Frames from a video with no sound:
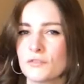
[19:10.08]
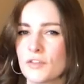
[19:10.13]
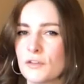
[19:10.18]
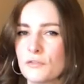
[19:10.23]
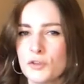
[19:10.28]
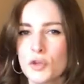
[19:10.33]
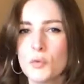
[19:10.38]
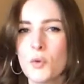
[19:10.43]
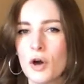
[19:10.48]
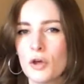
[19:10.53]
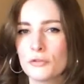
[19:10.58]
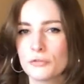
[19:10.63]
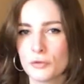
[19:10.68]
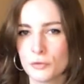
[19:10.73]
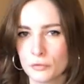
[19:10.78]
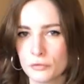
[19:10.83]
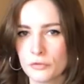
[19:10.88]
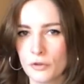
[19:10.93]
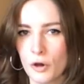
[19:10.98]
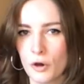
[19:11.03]
If you also
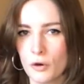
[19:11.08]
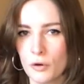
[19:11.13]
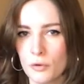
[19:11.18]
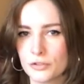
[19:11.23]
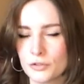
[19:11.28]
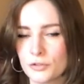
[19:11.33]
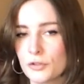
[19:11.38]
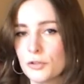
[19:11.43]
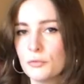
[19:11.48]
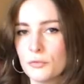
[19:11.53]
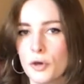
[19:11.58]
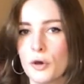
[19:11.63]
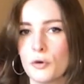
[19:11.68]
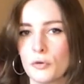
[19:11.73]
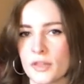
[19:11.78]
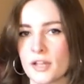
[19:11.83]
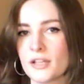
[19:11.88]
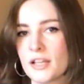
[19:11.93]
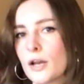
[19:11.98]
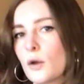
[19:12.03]
sew, you know
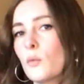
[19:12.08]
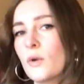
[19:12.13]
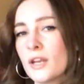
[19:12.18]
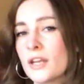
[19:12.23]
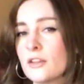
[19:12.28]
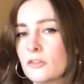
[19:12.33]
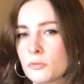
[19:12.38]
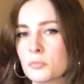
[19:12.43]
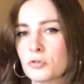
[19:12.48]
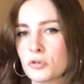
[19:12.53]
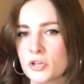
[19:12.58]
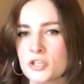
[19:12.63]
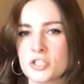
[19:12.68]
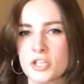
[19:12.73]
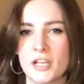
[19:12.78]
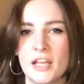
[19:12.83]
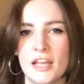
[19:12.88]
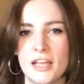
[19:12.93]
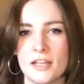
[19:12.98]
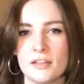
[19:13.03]
that like when
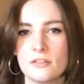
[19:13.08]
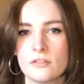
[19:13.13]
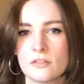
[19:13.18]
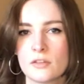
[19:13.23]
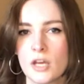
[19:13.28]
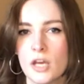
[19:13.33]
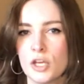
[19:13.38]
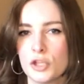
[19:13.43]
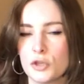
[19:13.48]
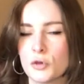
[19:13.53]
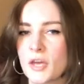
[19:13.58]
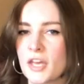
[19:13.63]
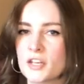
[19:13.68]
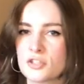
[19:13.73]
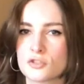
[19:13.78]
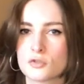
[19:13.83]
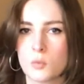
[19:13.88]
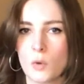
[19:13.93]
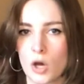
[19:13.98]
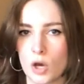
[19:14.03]
inspiration hits, you can't
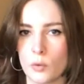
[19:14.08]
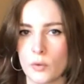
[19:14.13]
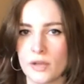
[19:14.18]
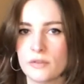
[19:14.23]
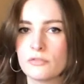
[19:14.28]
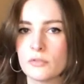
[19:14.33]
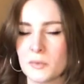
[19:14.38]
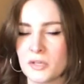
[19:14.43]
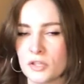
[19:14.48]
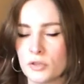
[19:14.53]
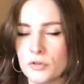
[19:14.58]
just walk away from it.